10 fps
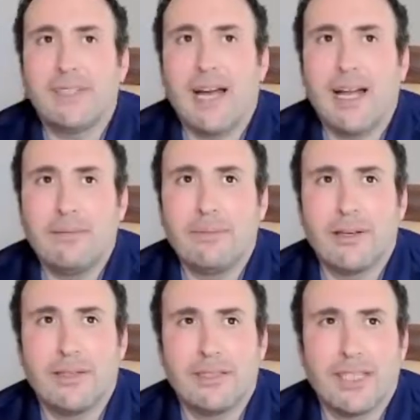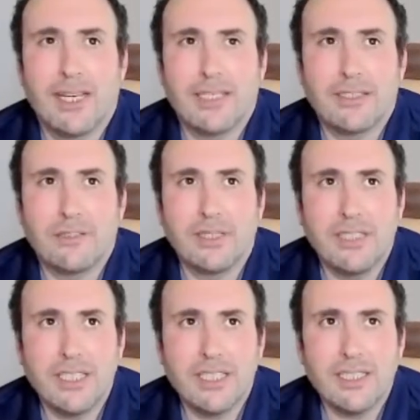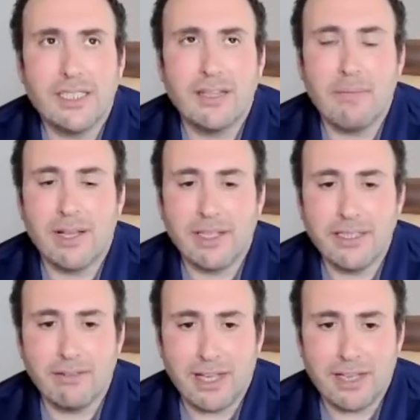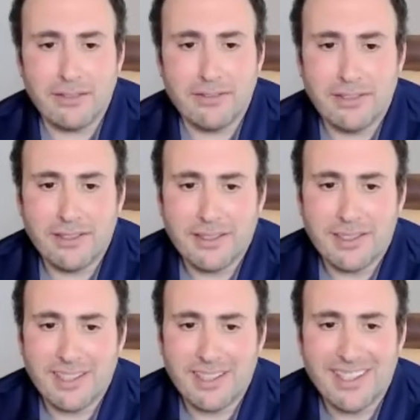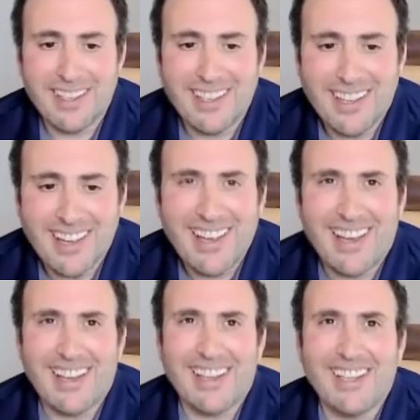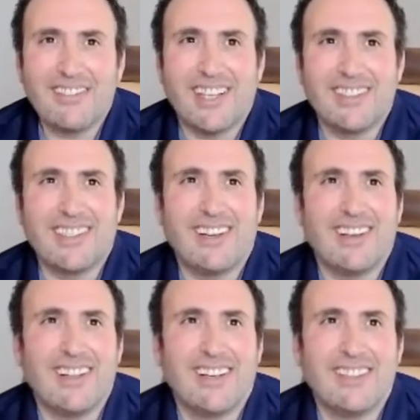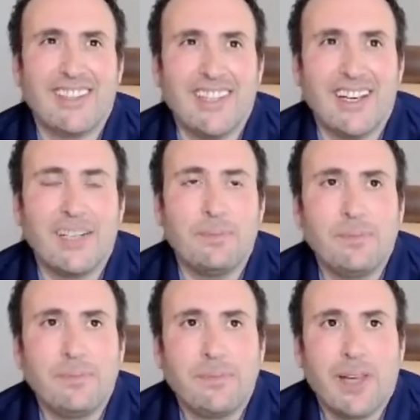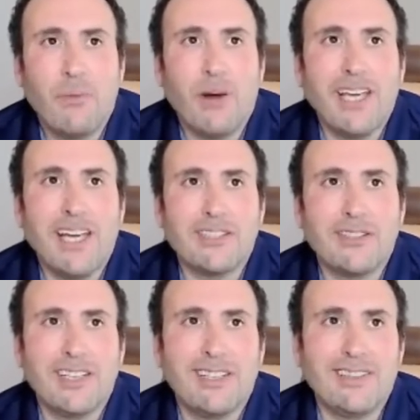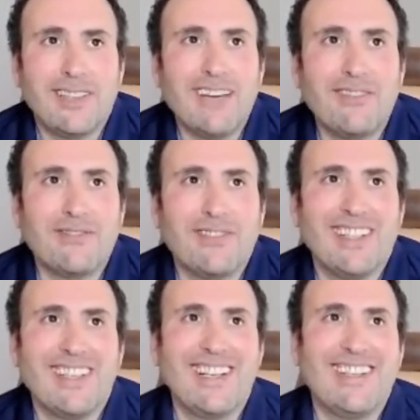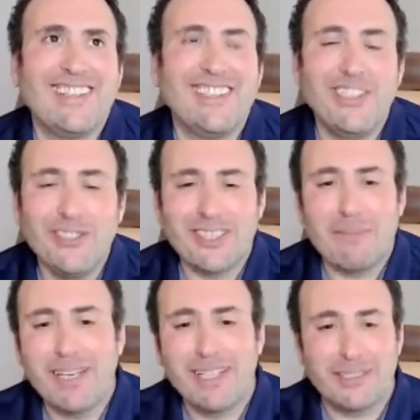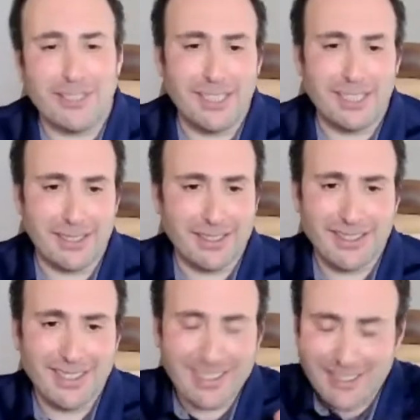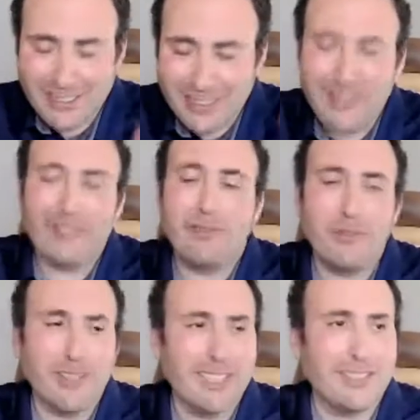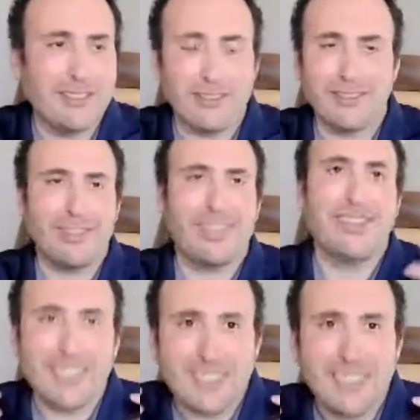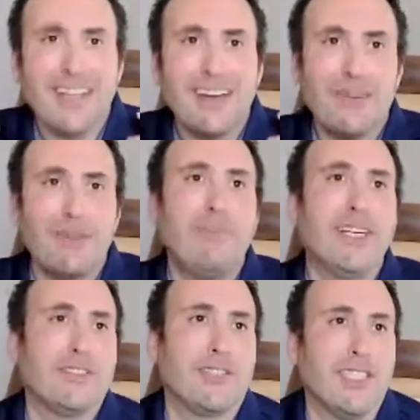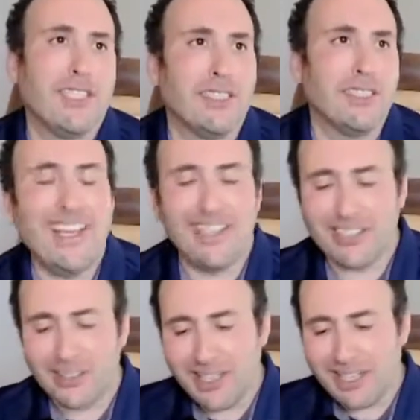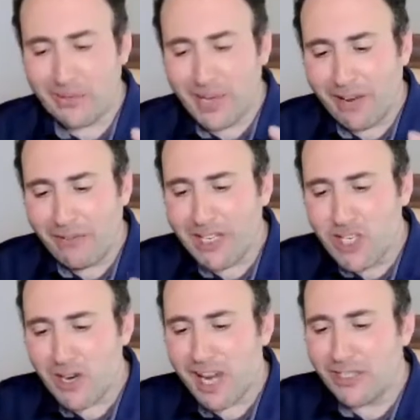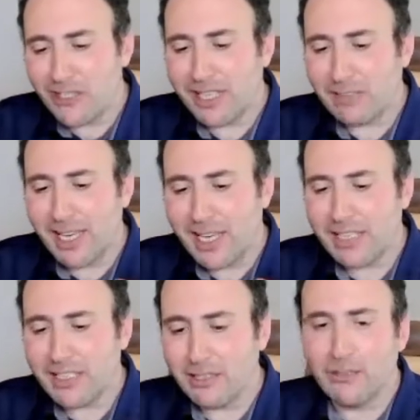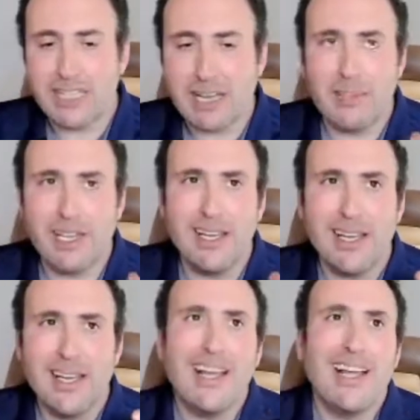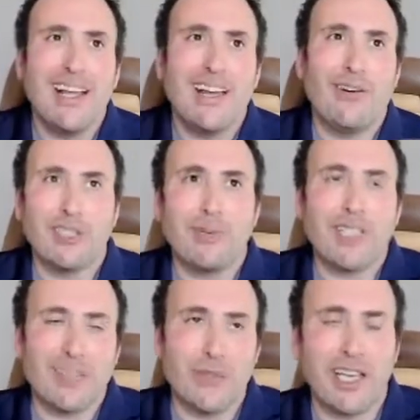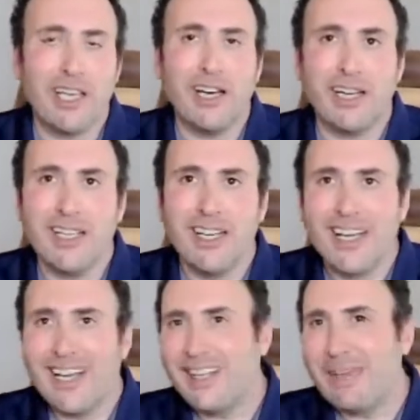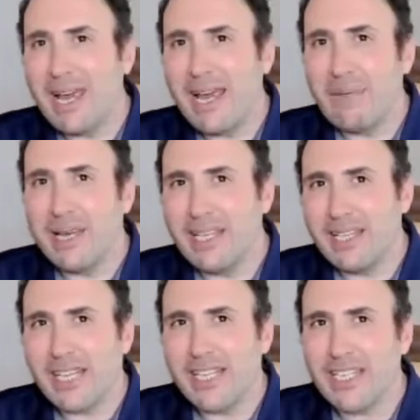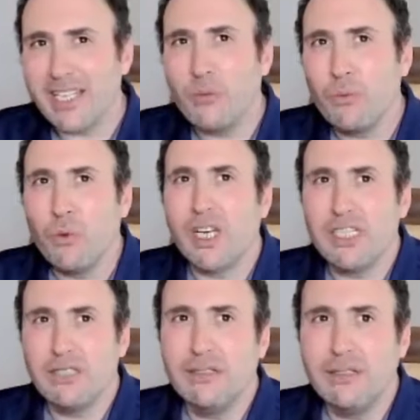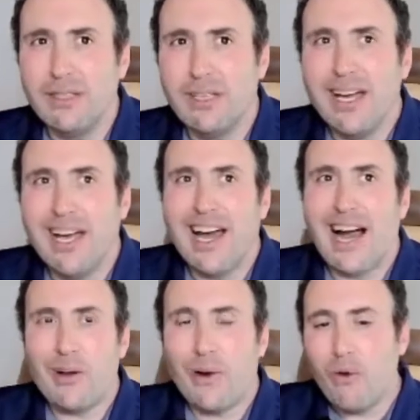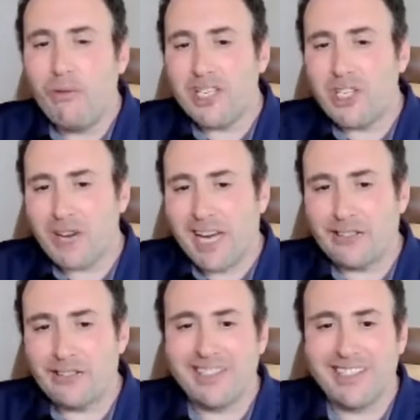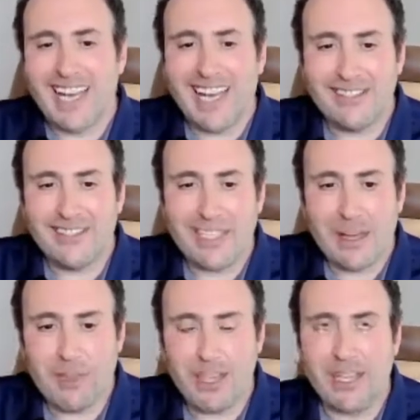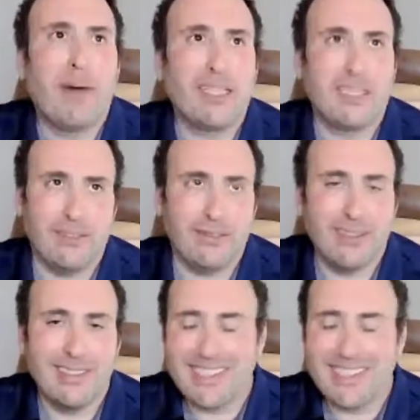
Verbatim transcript: Taleb says traditions are the melody of life and I love that I love that um, well yeah so the kind of Jews are big in traditions. You know, you don't have to be religious Jew too. You know, it's just they're big in traditions. You know, so the whenever I try to get my kids to do something, especially when they're young, they may may not necessarily want to do. I always try to tie it to something positive.